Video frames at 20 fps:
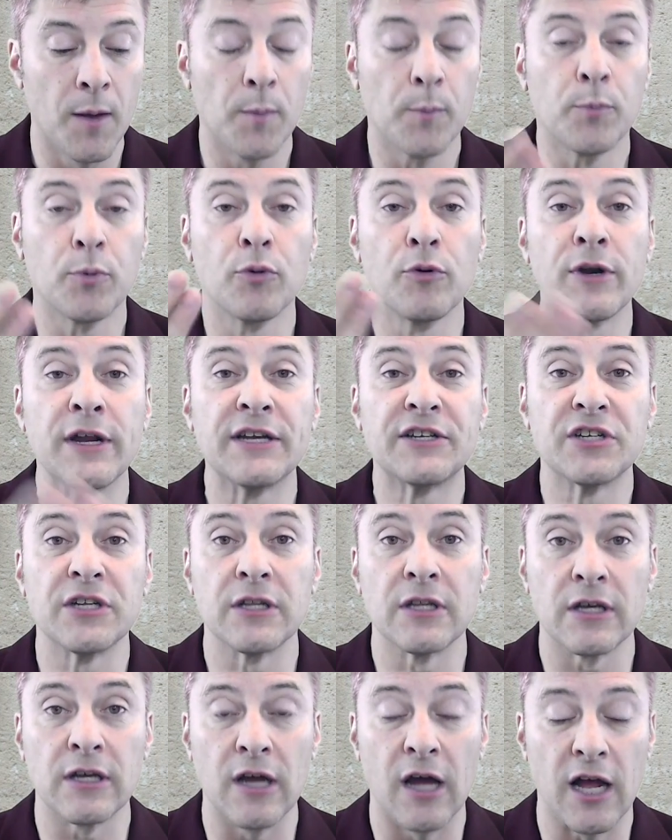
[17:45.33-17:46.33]
Preaching
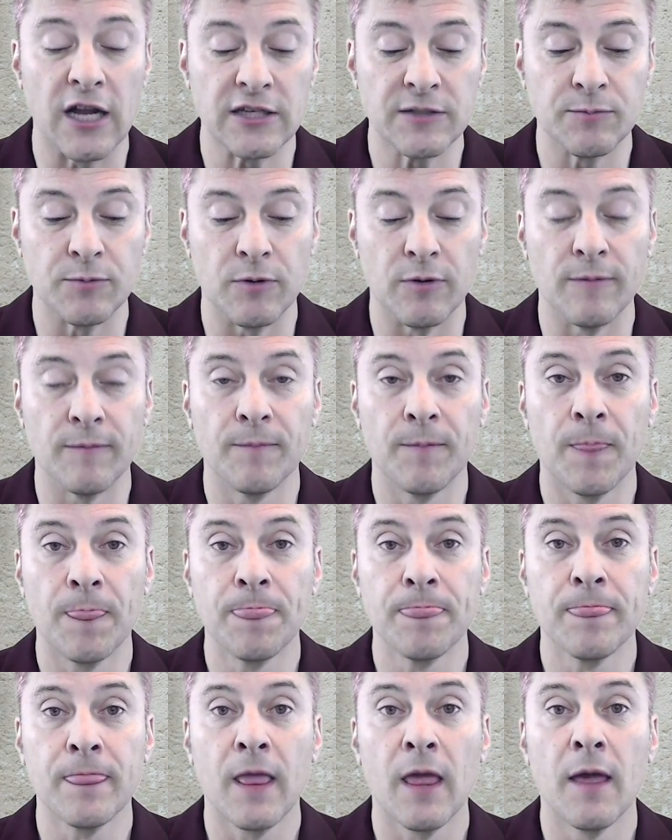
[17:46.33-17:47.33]
the gospel,
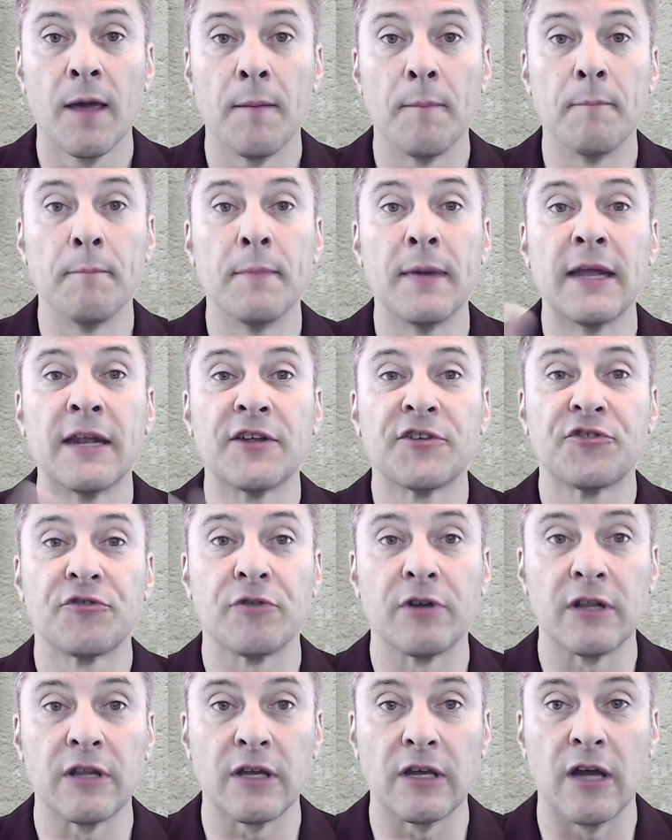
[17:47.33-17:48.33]

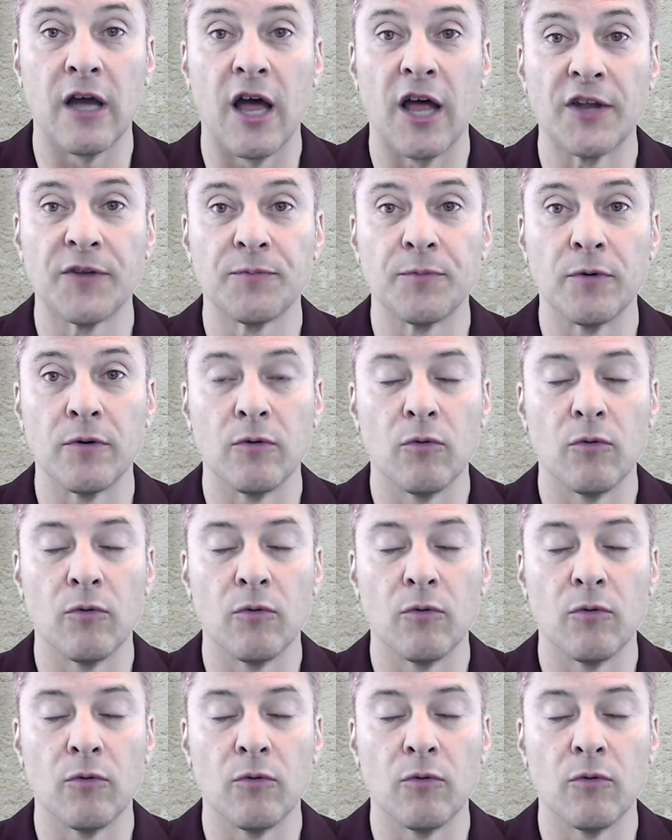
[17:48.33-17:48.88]
ministering the gospel.